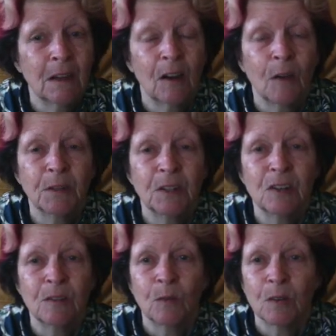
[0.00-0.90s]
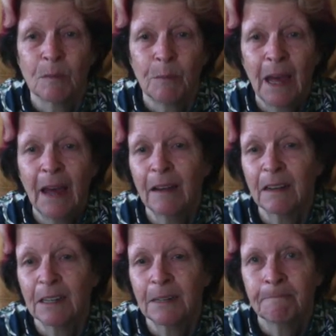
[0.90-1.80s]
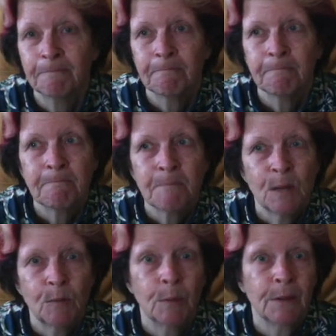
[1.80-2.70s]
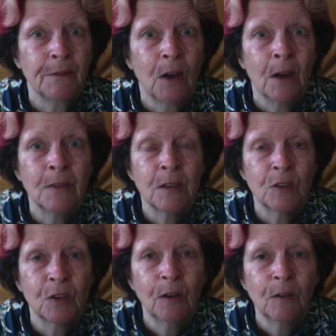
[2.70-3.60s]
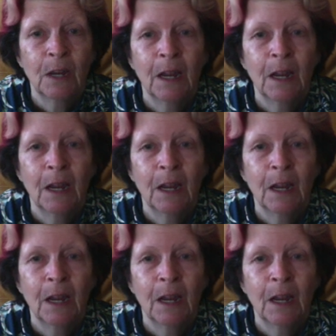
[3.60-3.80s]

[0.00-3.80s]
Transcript: competition was about probably 5 years ago.